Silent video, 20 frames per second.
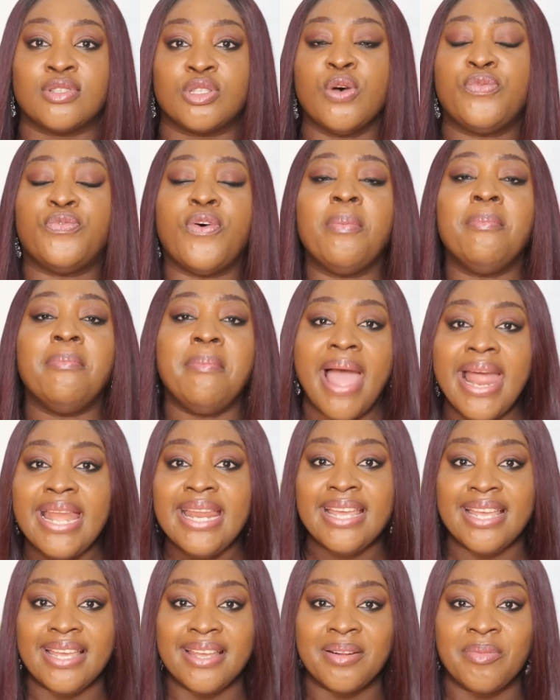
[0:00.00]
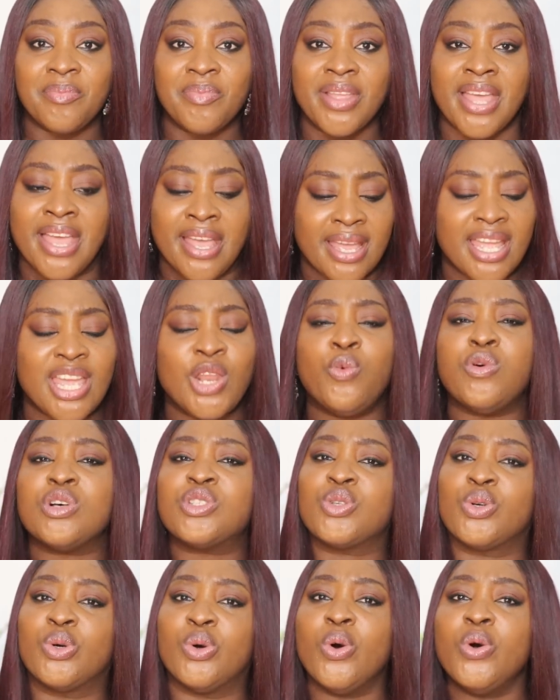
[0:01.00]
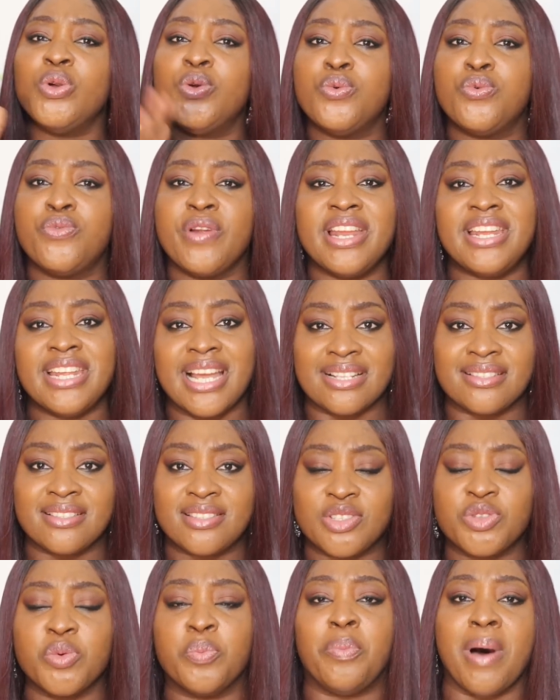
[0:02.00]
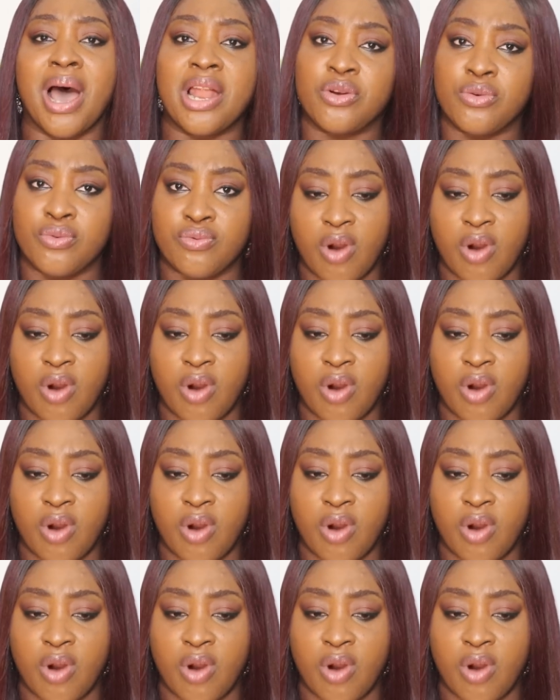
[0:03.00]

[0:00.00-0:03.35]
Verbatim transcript: So for many, it was good riddance to bad